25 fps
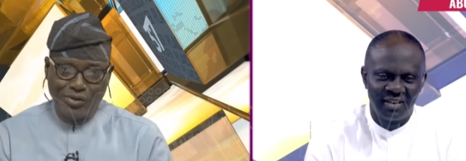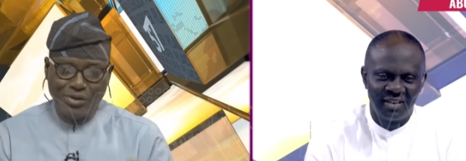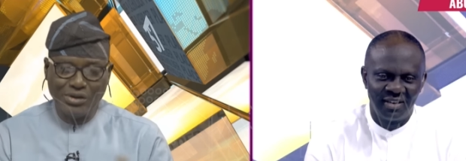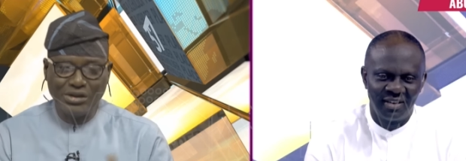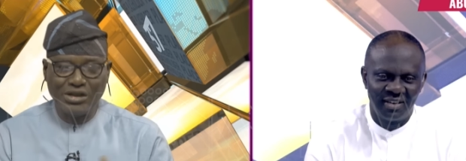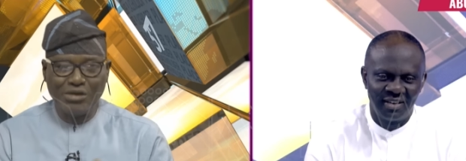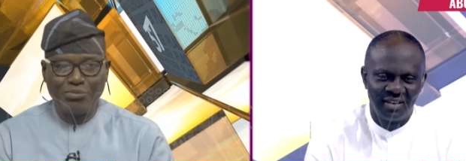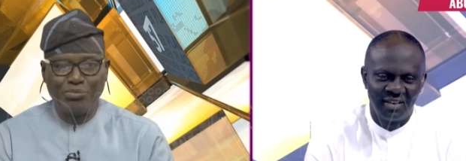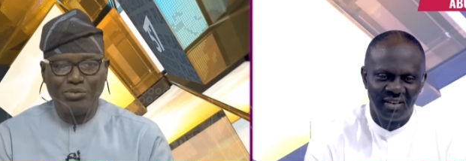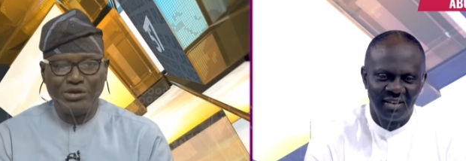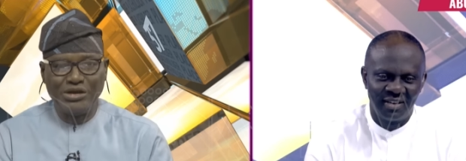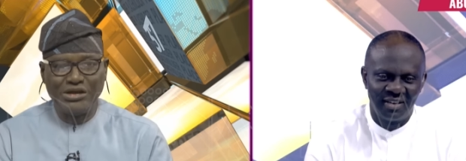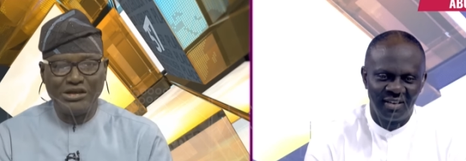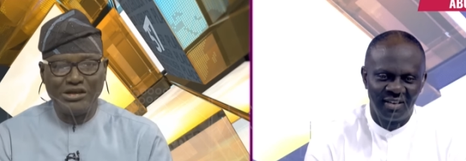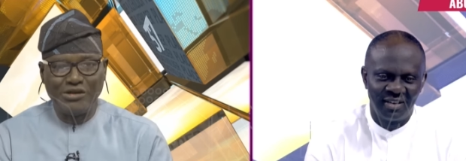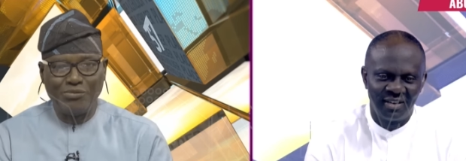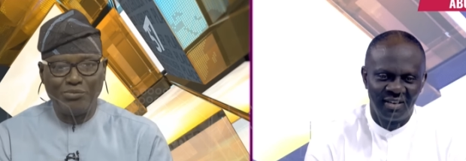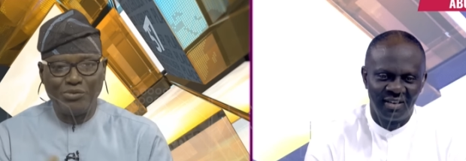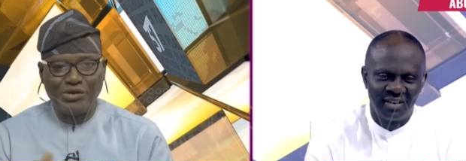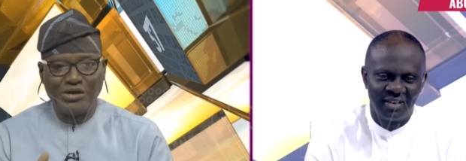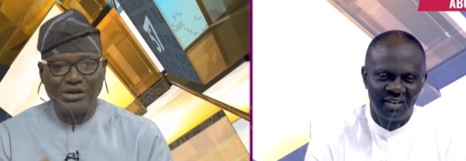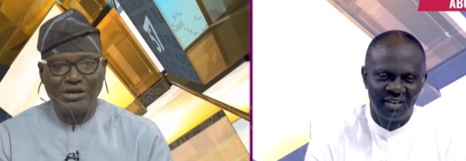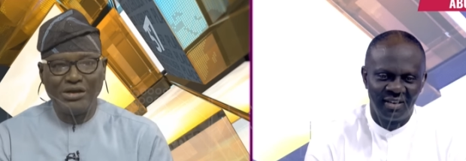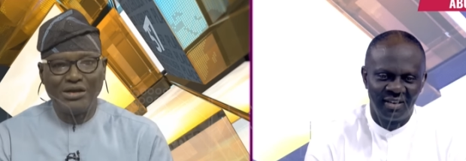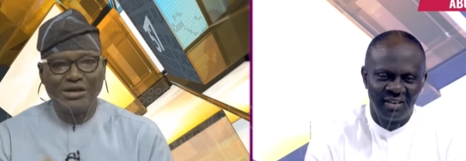Speaker 1: for the P
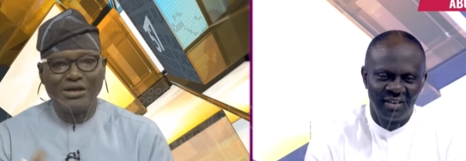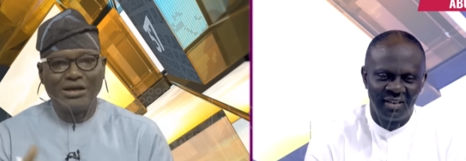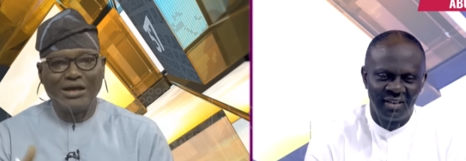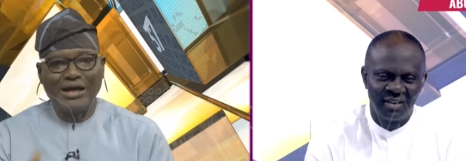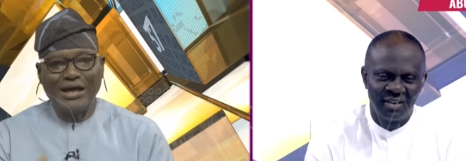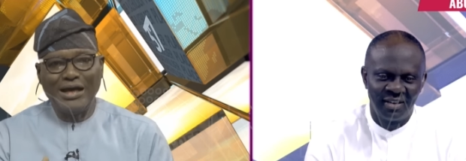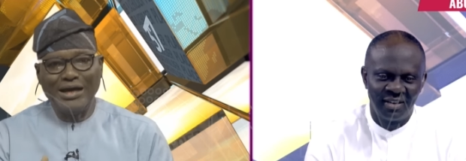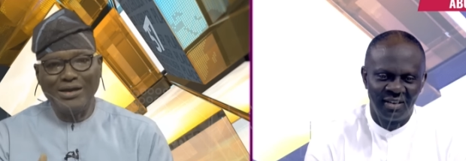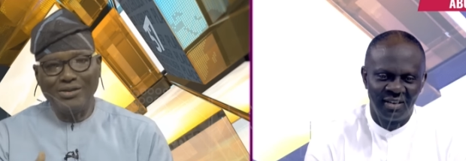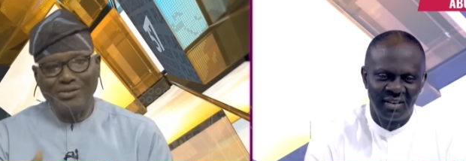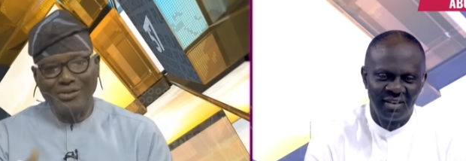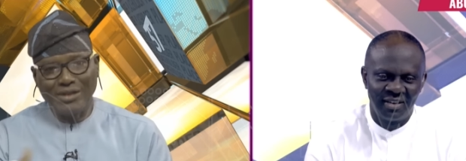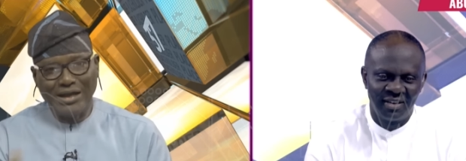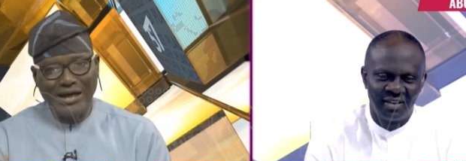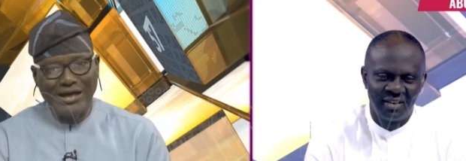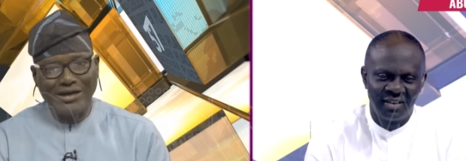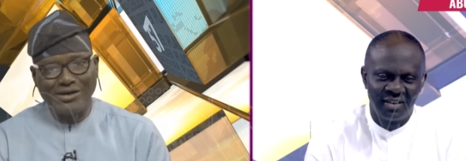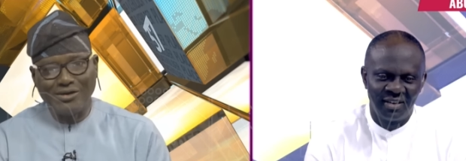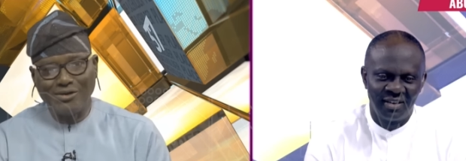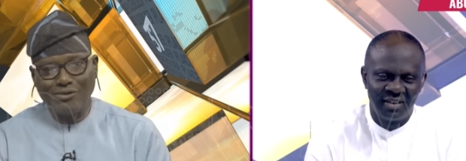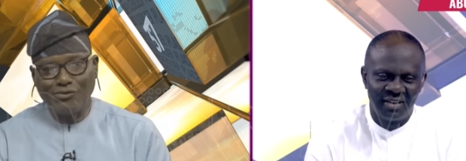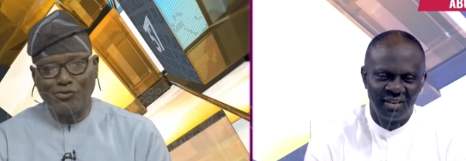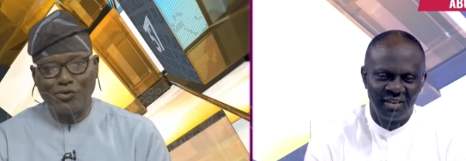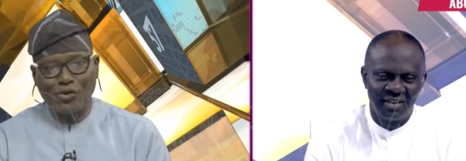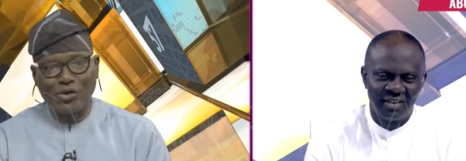D P, and
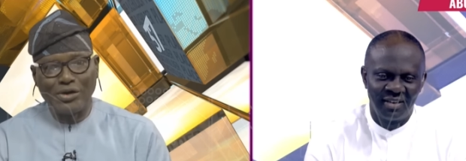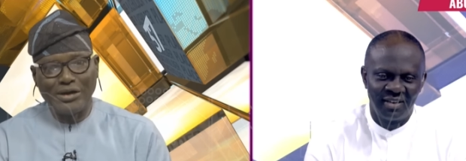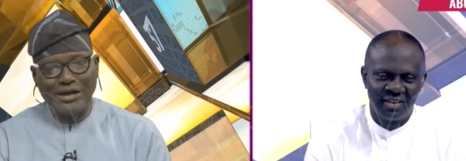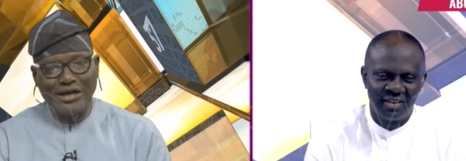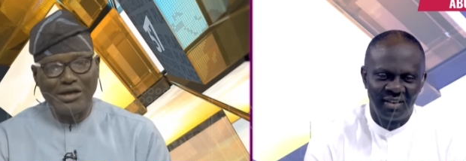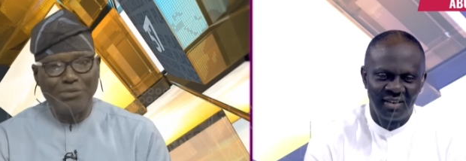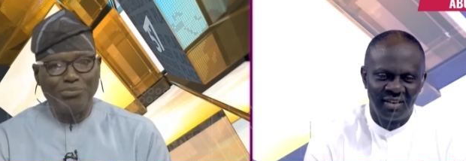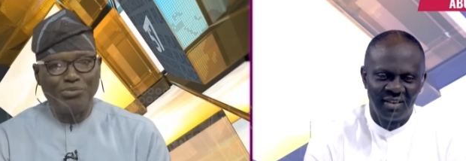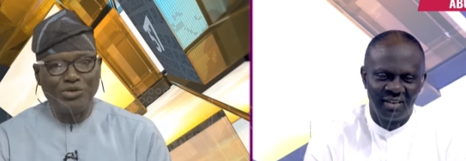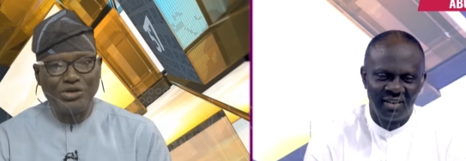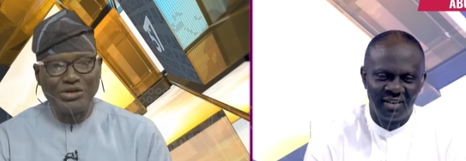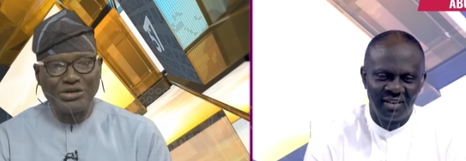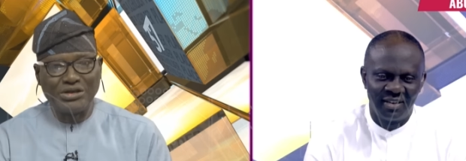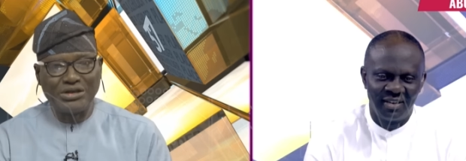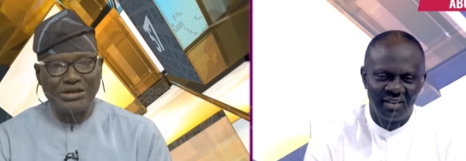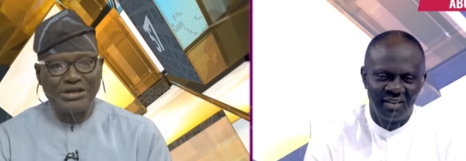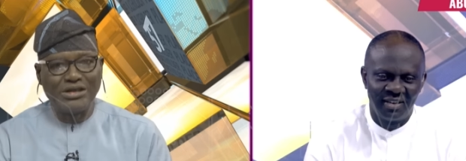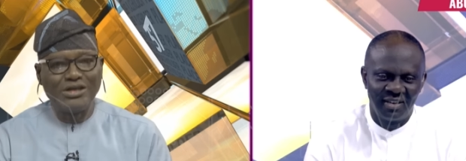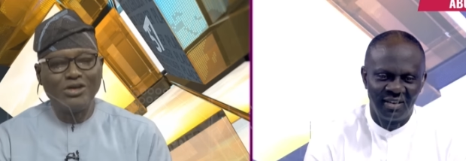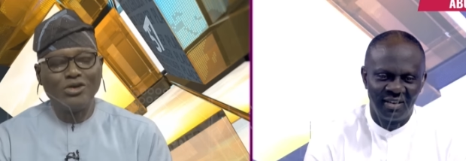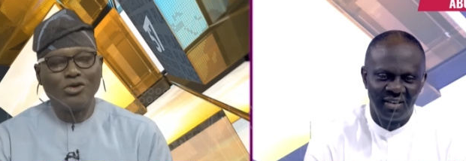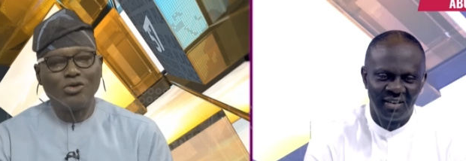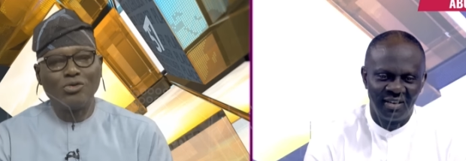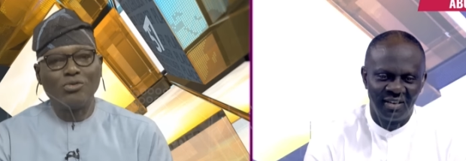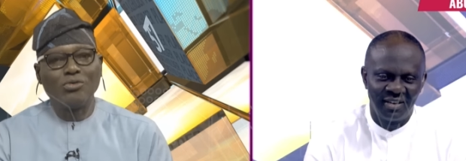then for A P
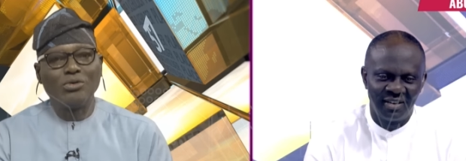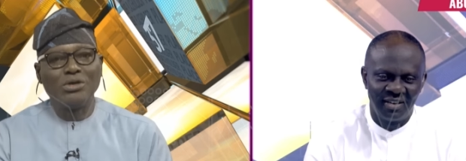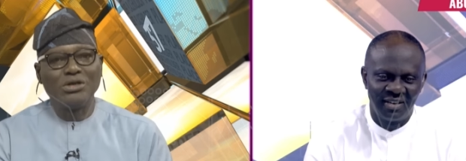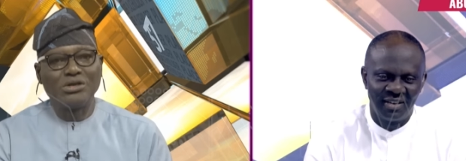C,